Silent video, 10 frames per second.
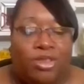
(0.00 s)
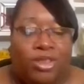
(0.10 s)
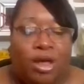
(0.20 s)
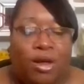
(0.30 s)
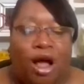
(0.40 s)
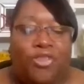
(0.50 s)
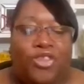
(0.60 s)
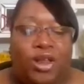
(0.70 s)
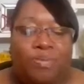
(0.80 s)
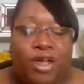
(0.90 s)
the
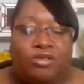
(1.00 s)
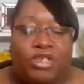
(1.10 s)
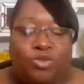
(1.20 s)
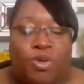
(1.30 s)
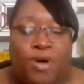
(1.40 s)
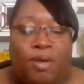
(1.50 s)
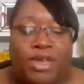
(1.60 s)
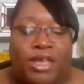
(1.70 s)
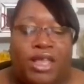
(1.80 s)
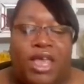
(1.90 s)
author of the bill was a
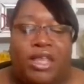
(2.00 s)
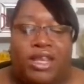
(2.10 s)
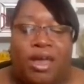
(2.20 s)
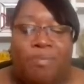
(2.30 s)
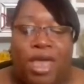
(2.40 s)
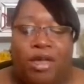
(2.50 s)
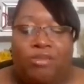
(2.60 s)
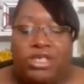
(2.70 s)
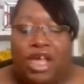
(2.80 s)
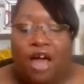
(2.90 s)
Republican. The
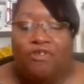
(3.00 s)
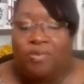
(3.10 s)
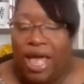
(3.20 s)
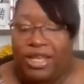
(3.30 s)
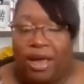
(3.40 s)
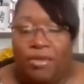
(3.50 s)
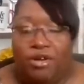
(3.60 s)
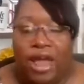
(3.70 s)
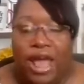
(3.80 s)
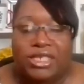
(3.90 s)
amendment was offered by
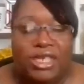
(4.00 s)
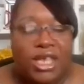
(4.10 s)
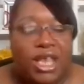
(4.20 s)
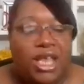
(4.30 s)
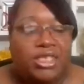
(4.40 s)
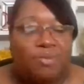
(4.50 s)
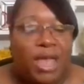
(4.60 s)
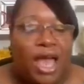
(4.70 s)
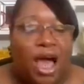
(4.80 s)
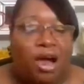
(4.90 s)
Democrats to
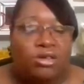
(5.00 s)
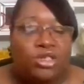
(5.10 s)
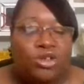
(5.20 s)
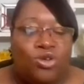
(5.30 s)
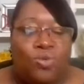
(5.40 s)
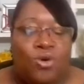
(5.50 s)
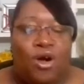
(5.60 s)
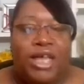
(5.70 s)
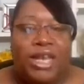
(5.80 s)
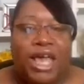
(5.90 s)
make all school
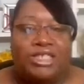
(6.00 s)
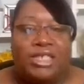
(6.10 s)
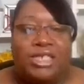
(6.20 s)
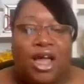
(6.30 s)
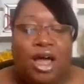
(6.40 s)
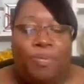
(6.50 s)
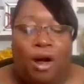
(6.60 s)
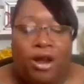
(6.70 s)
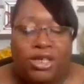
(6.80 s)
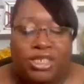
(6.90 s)
board elections
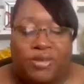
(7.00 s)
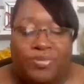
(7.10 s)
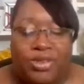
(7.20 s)
nonpartisan.